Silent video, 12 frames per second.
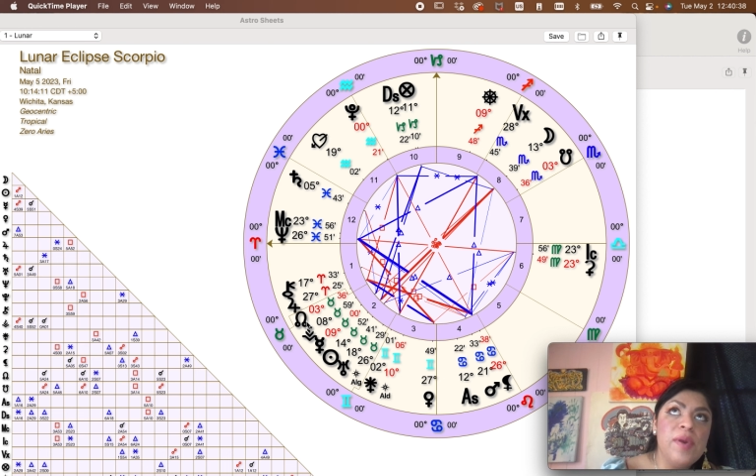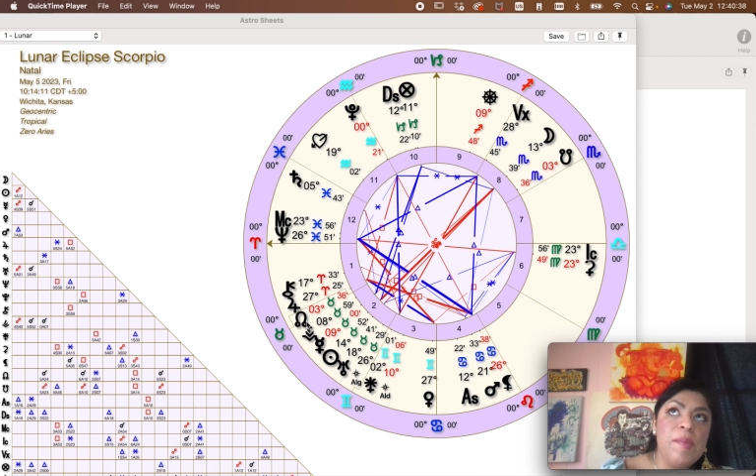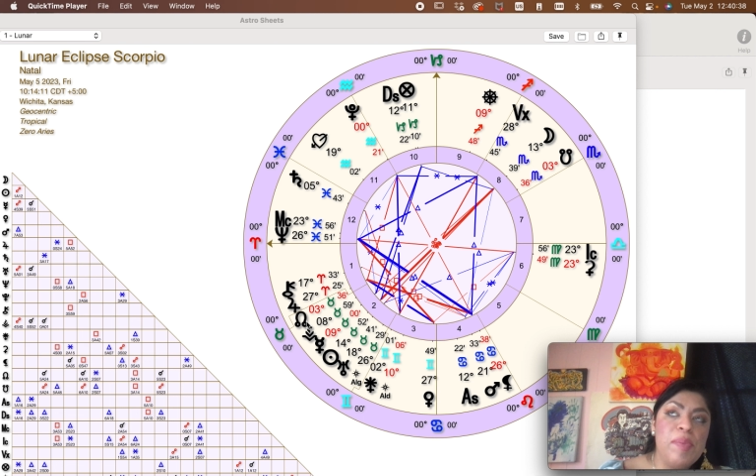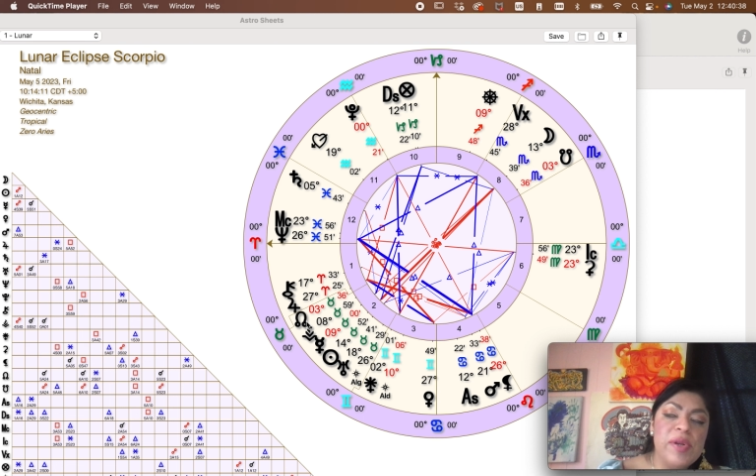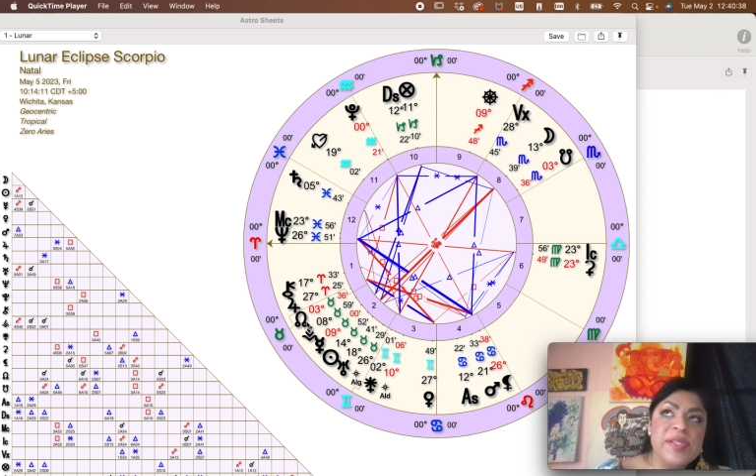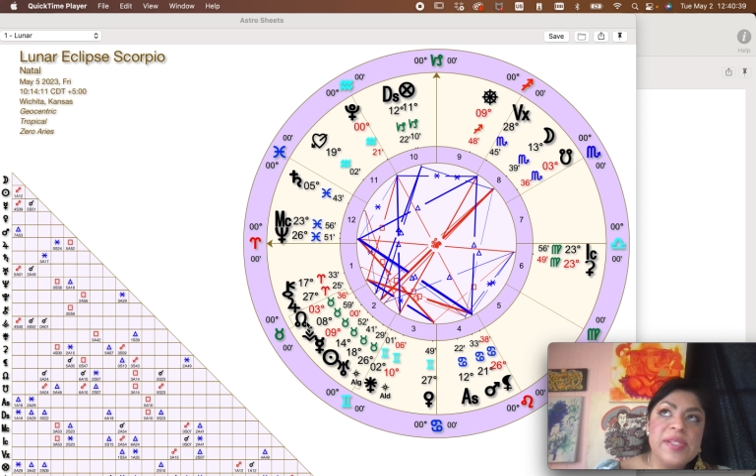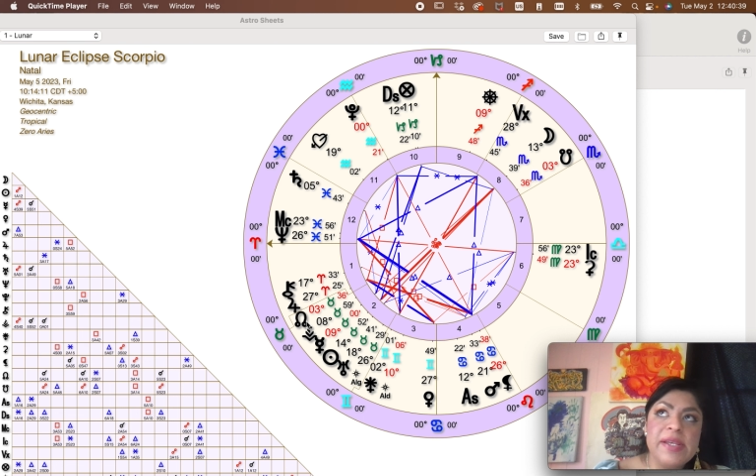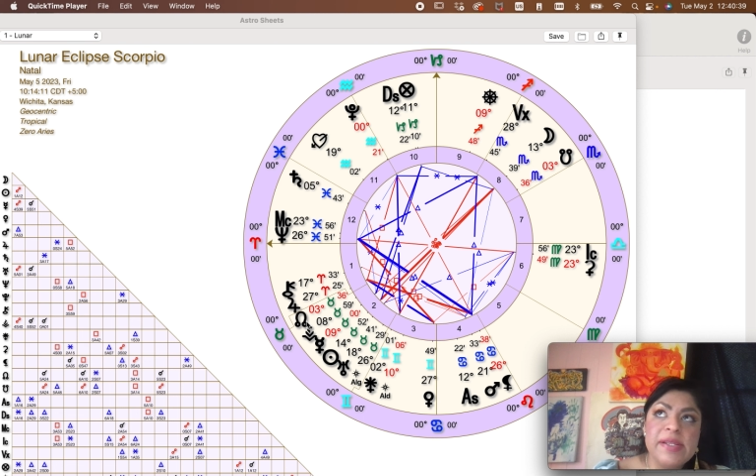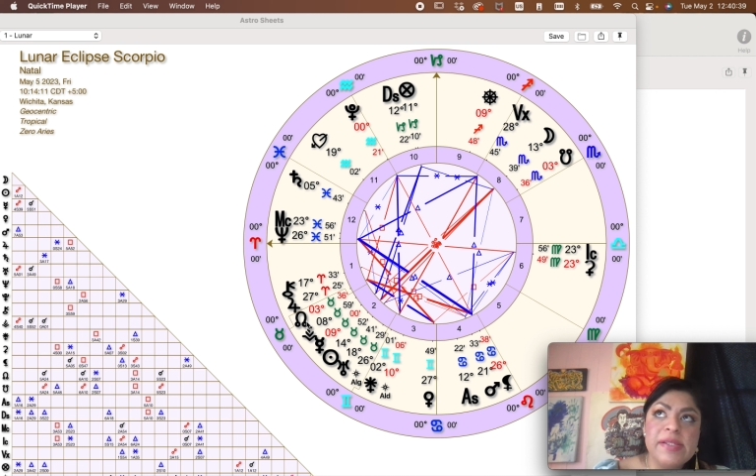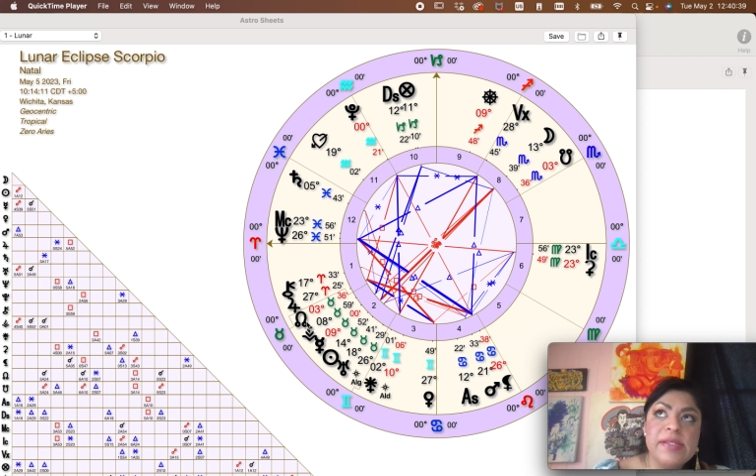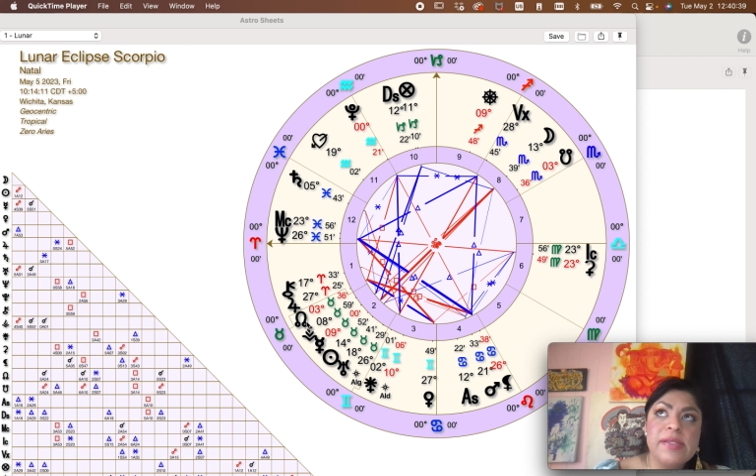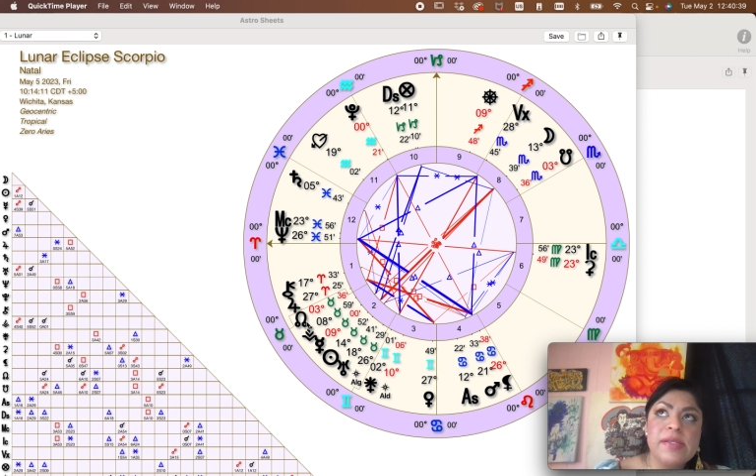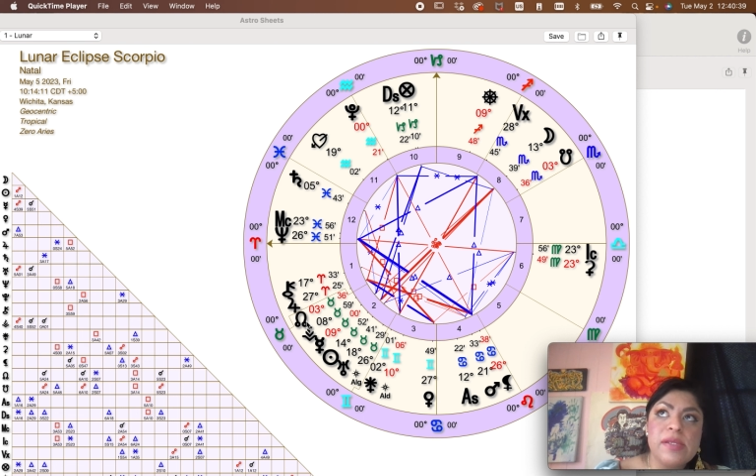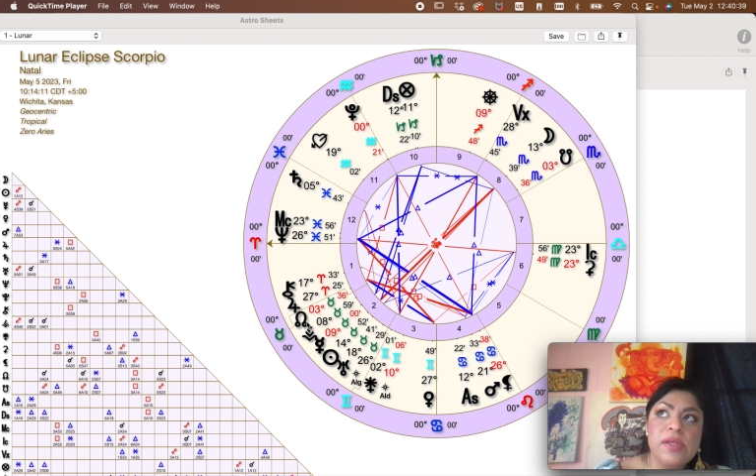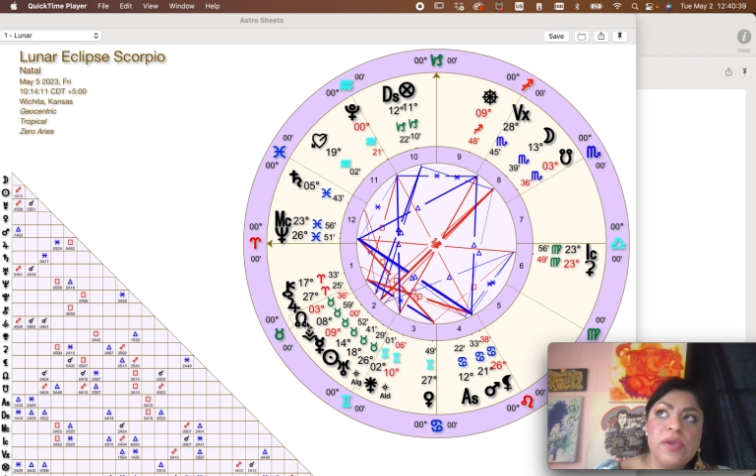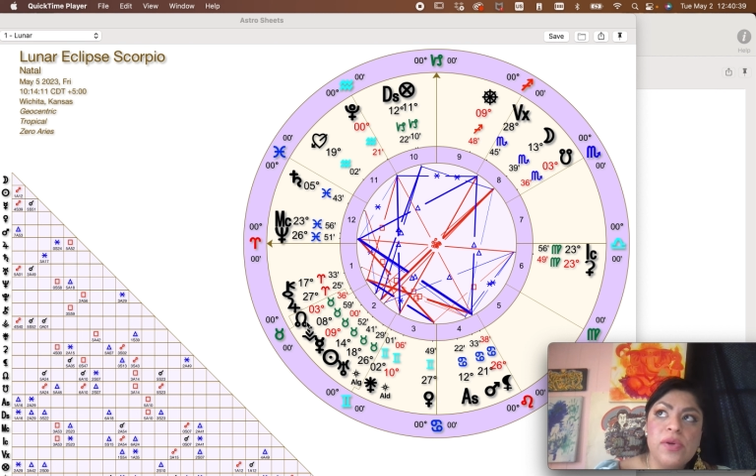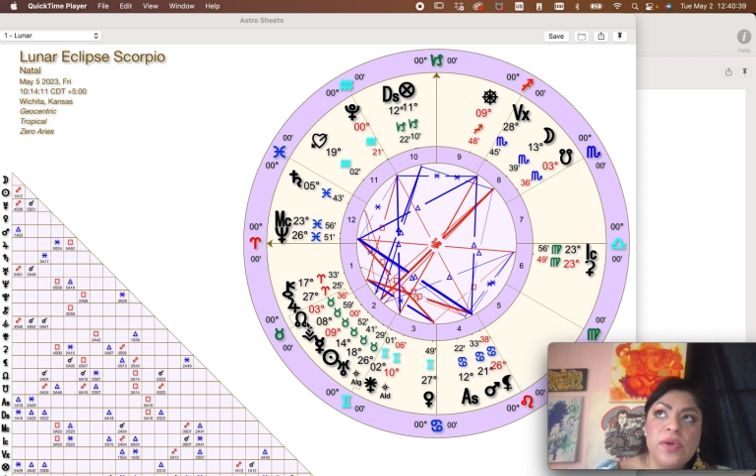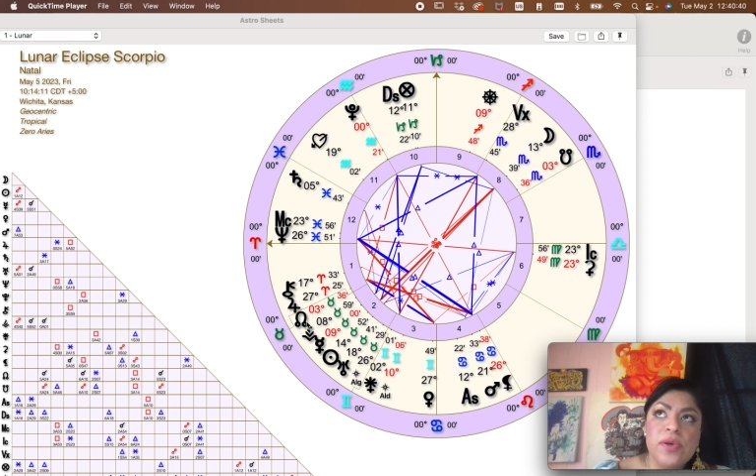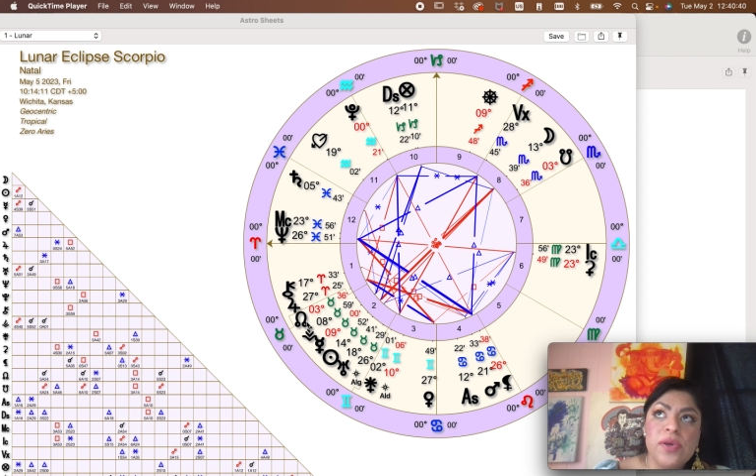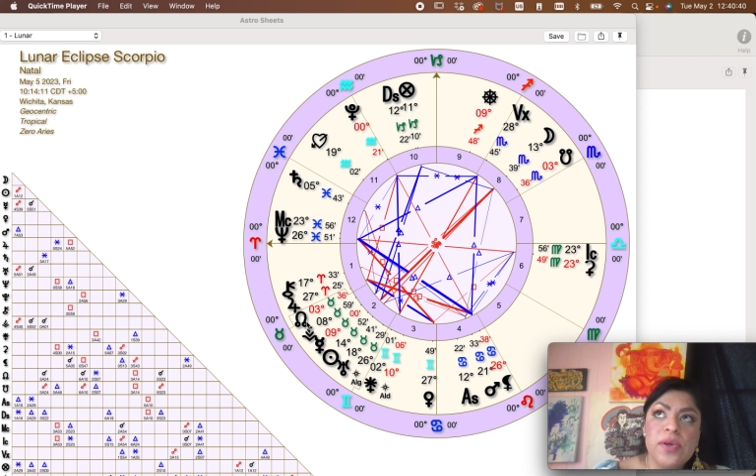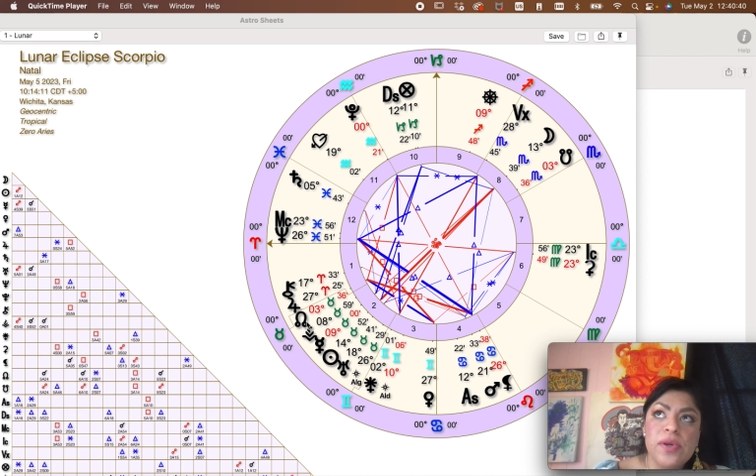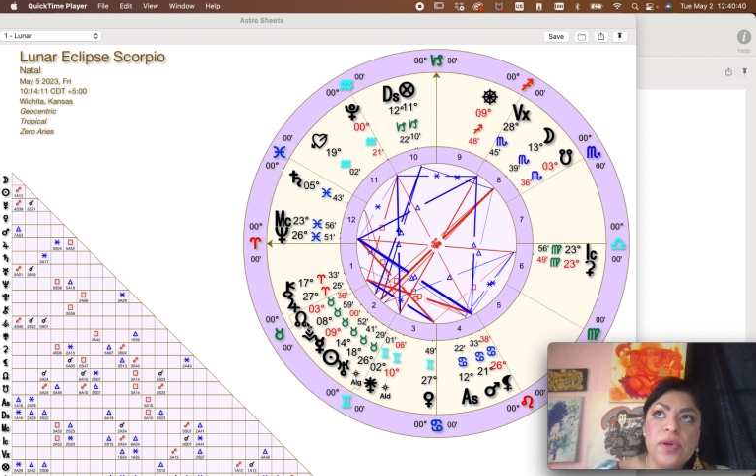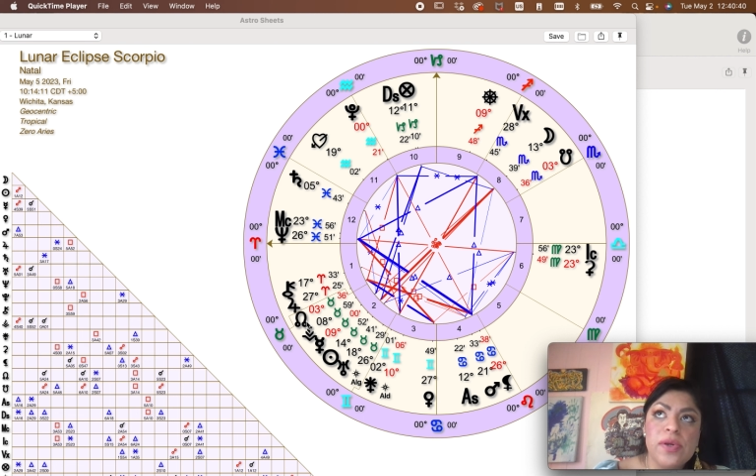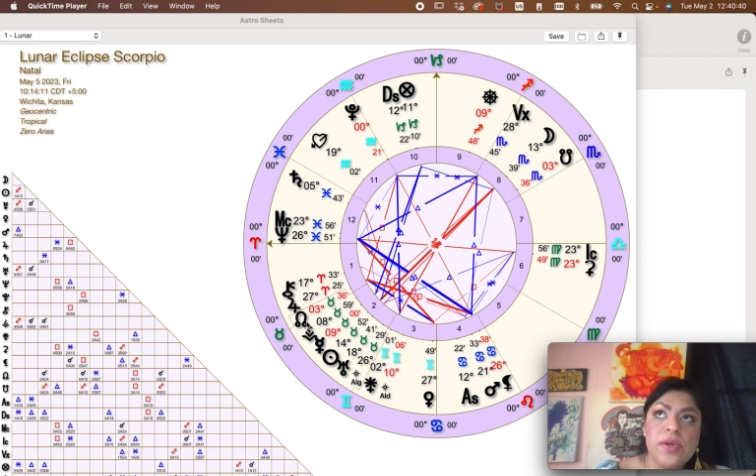represents
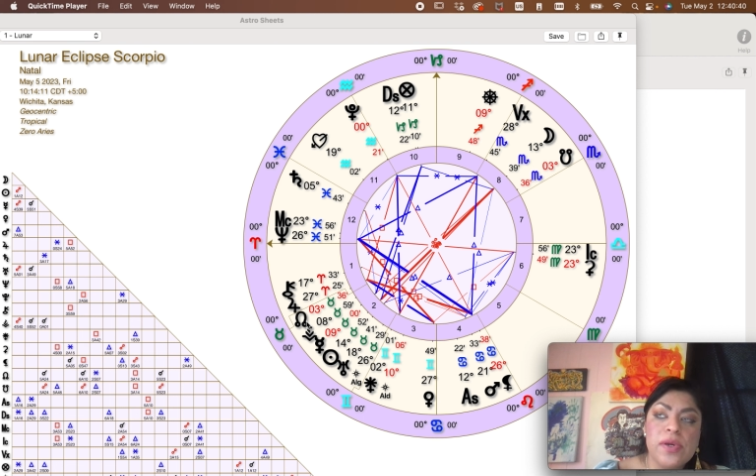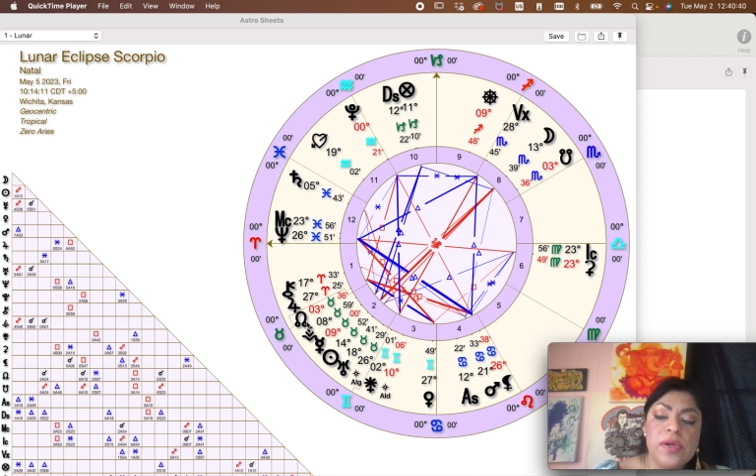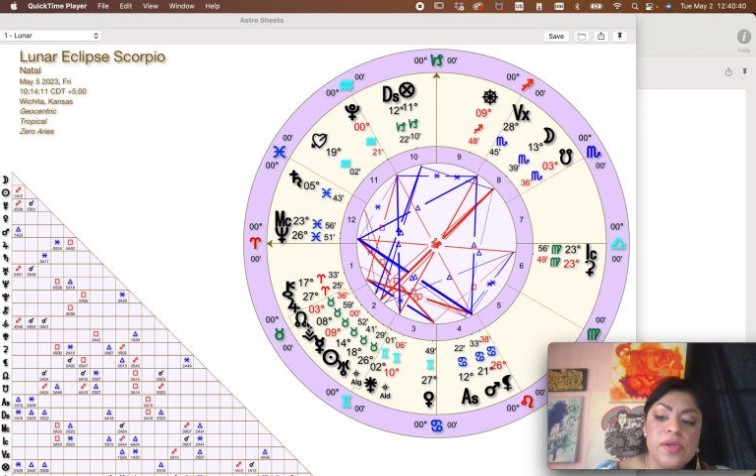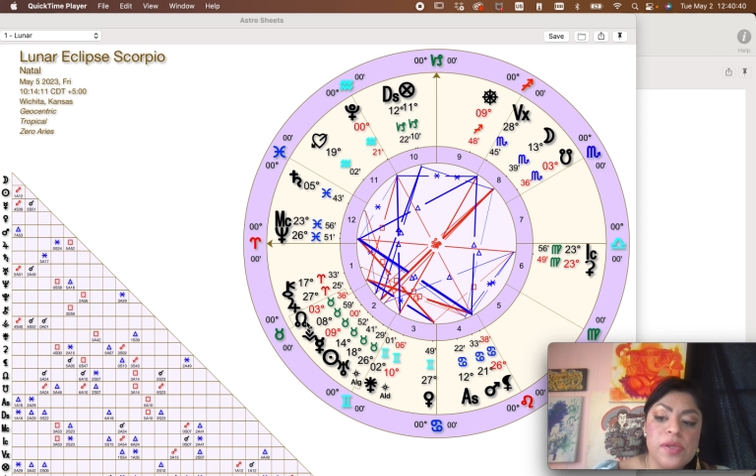your